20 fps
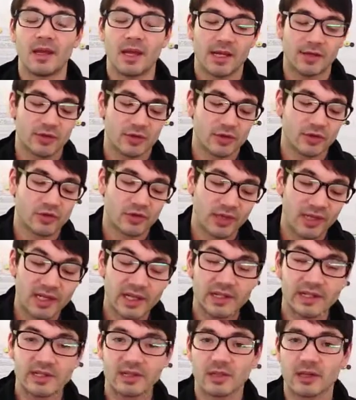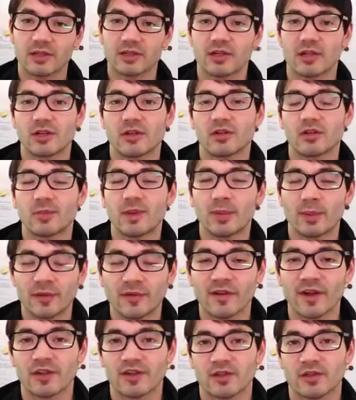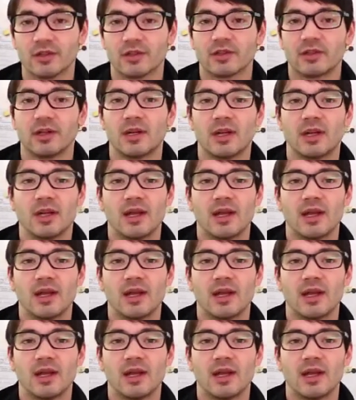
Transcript: and you should treat it as such, and you should be professional.